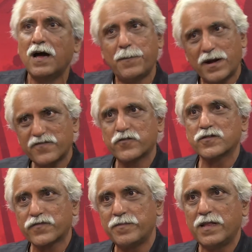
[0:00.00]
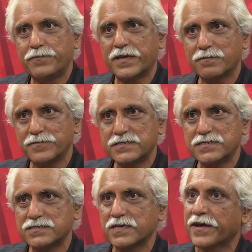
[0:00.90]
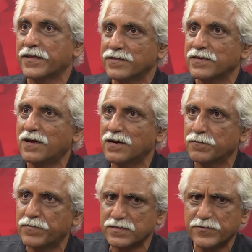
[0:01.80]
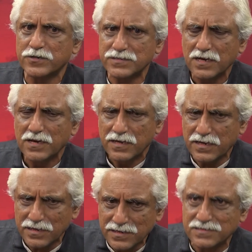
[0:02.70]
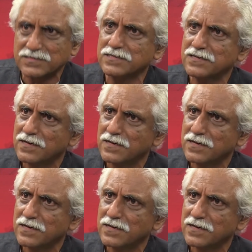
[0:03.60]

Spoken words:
apart of course from helping BCCI and the younger players, because he is,